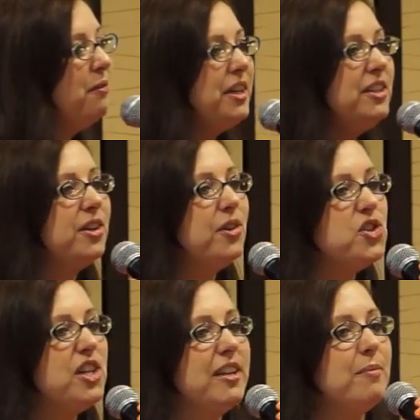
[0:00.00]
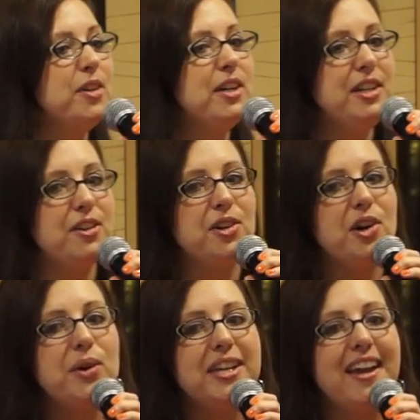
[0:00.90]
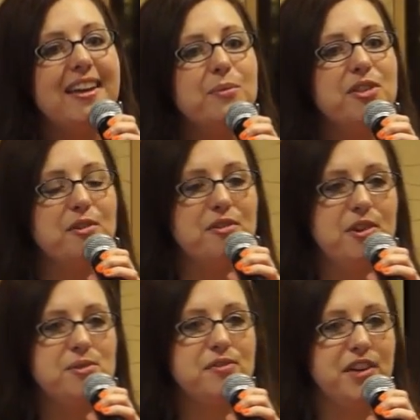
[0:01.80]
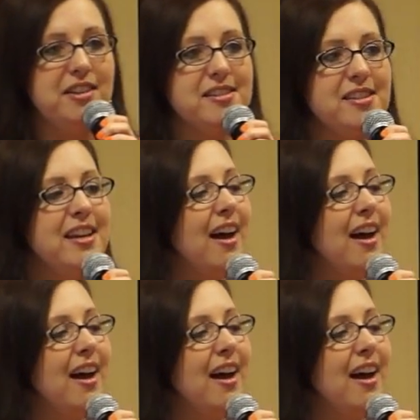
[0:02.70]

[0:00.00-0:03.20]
Renegotiate and go again with those friends.